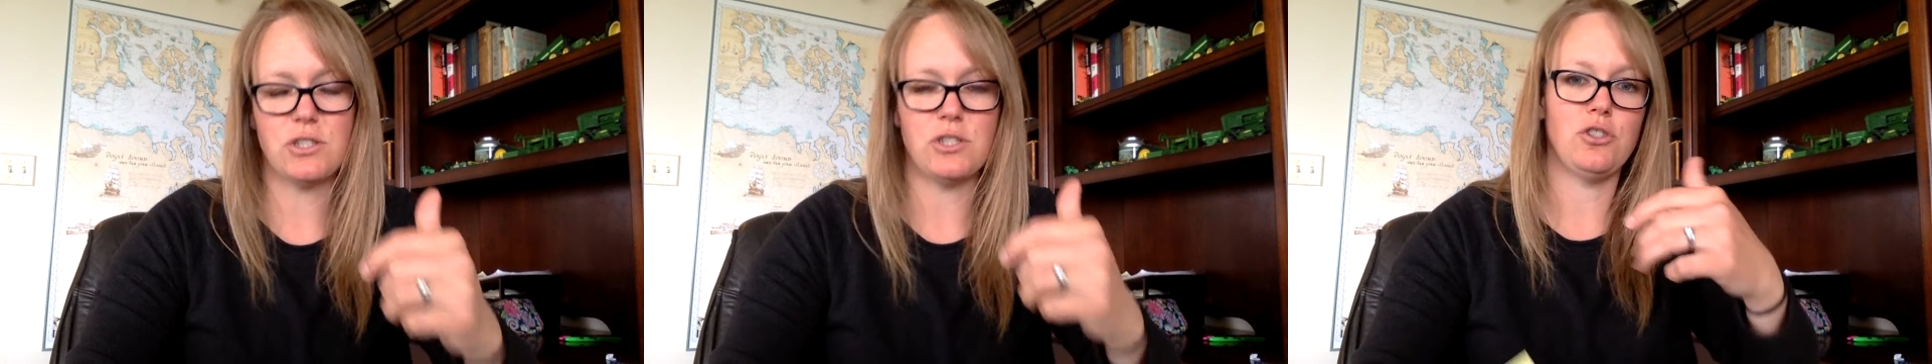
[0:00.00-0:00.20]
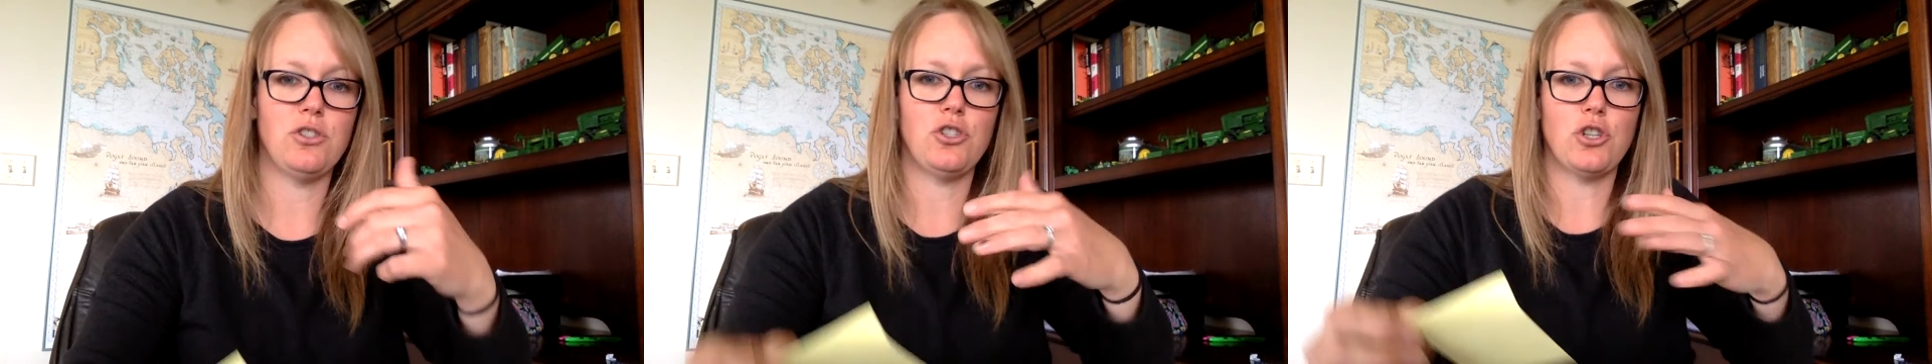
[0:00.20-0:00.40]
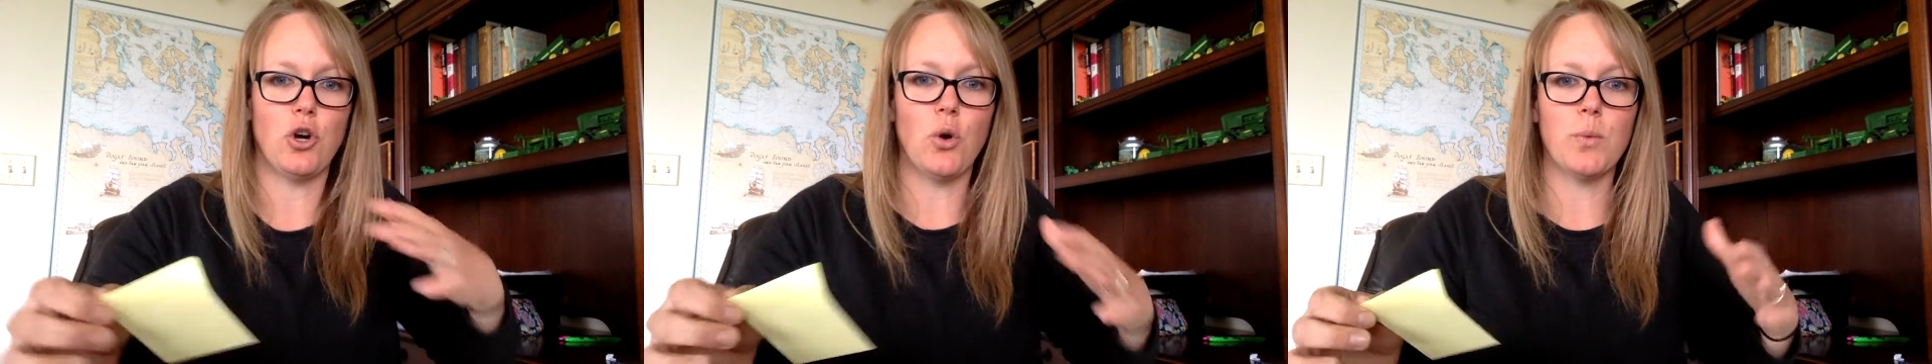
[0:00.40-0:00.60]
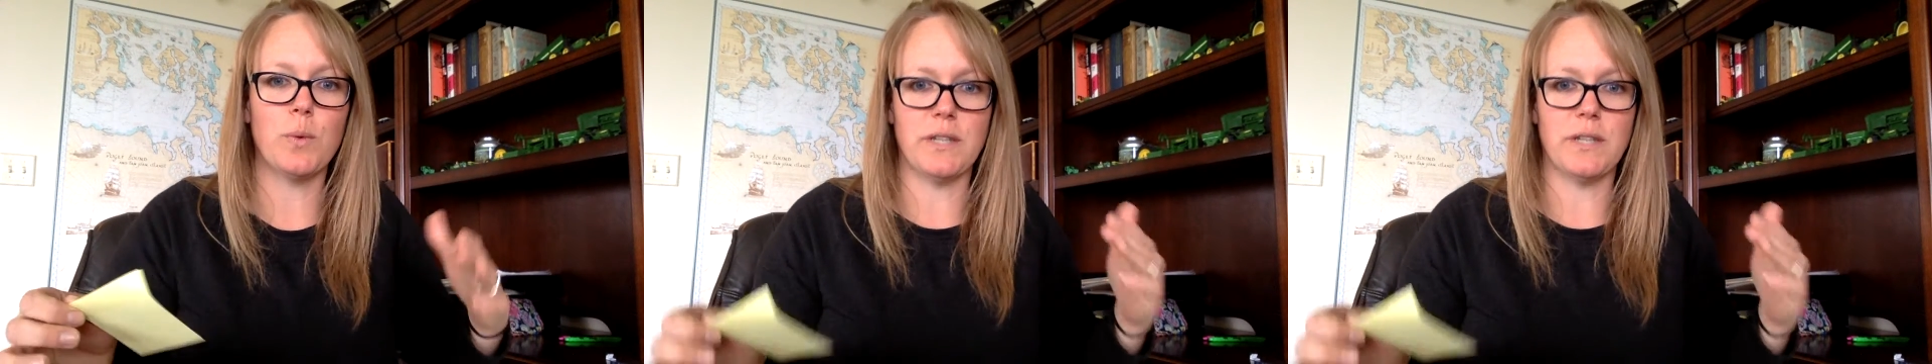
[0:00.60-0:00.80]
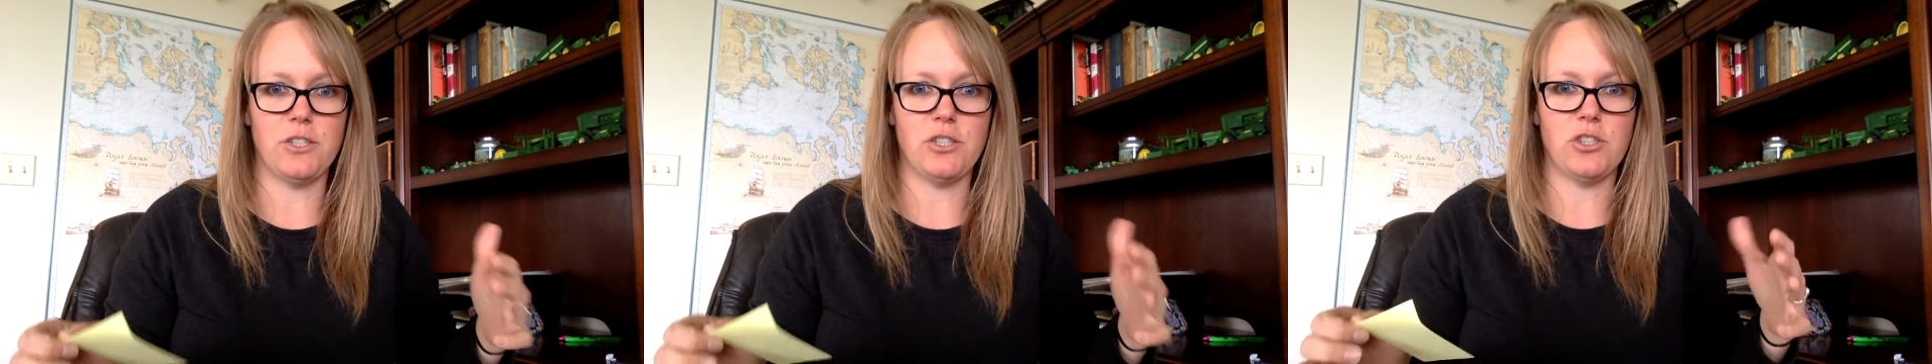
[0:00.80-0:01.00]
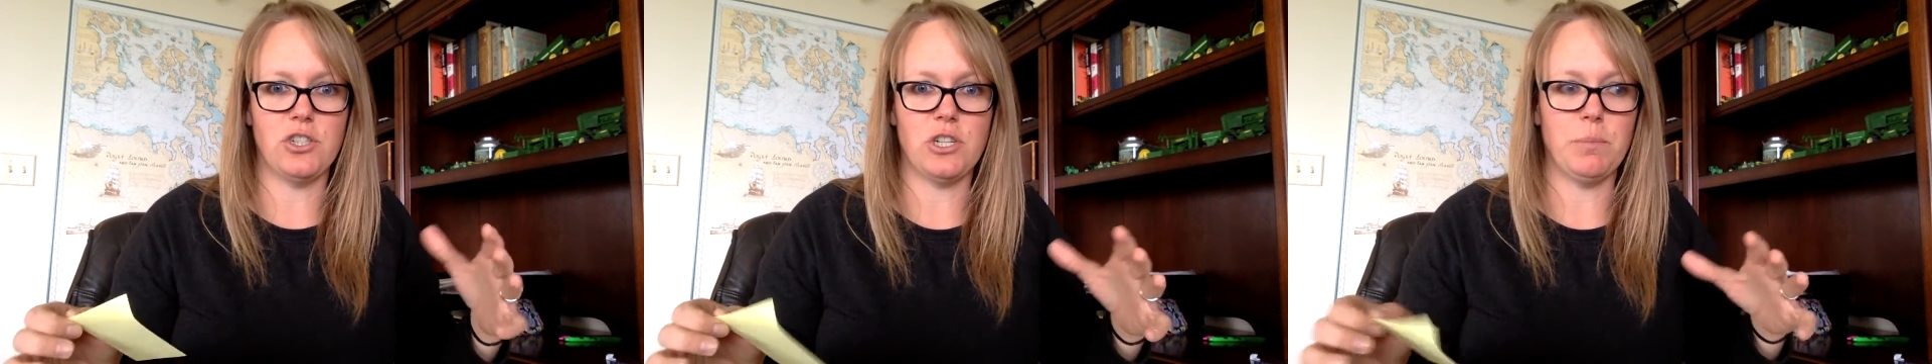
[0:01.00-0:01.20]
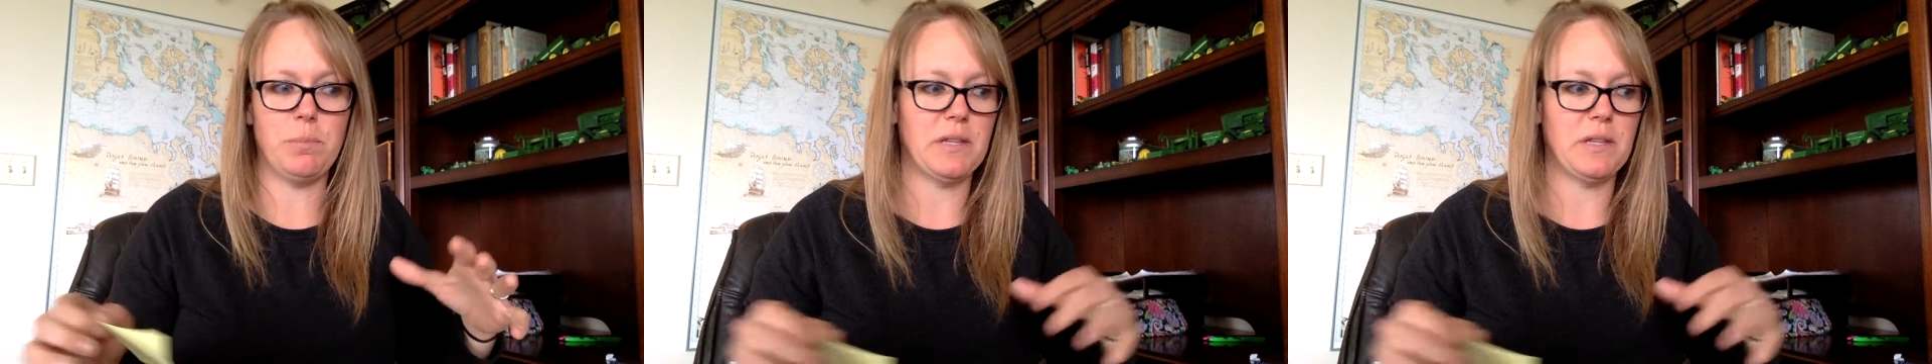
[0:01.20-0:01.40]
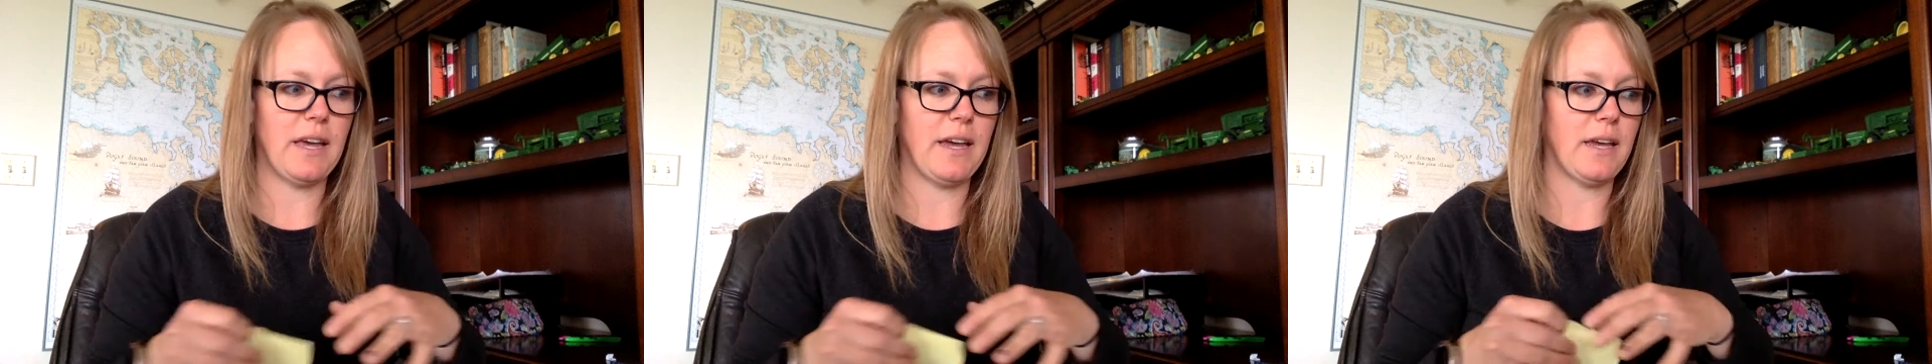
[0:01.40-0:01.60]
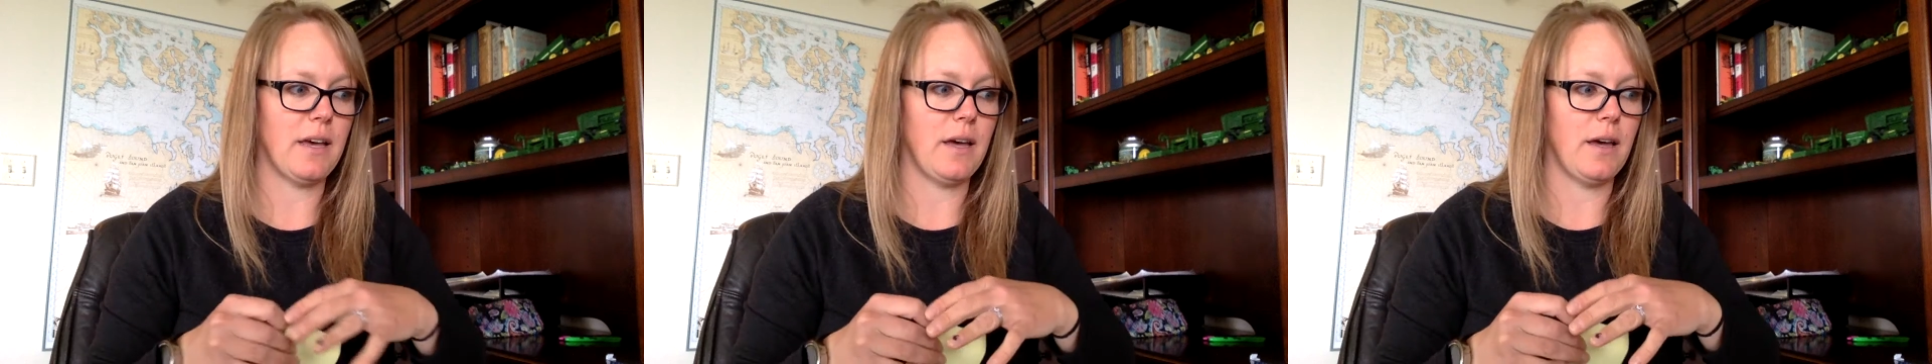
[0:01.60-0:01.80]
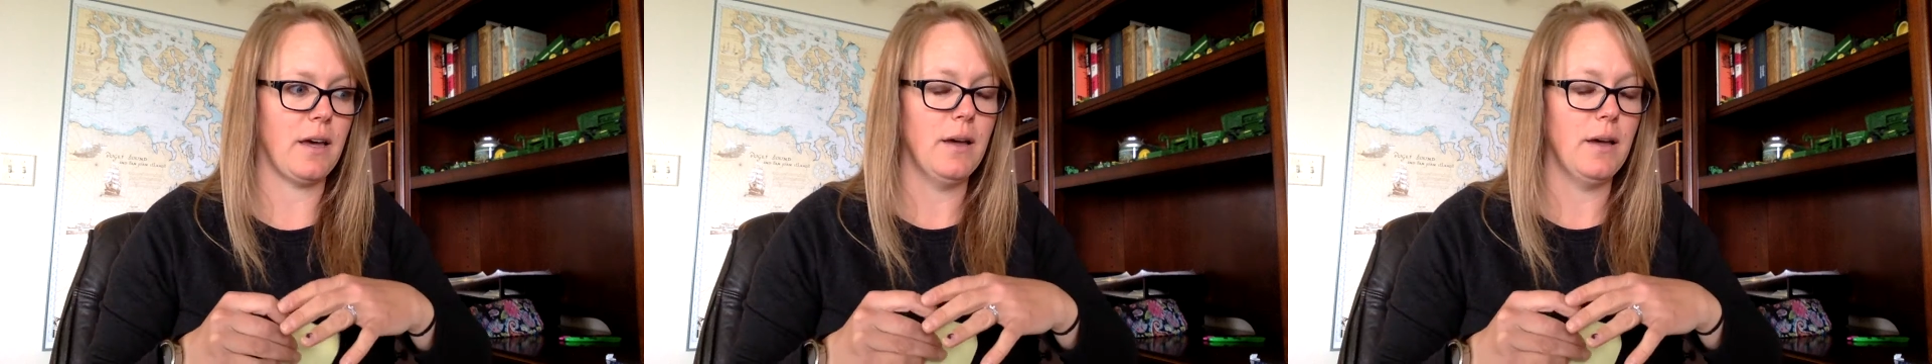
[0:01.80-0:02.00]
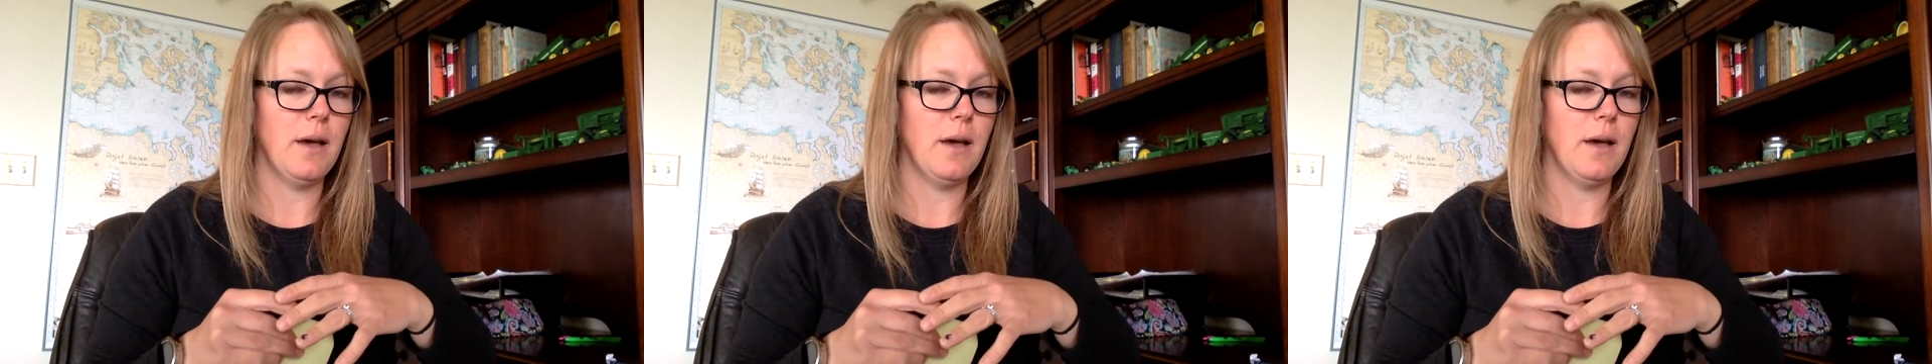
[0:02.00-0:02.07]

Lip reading: to show relationship in like a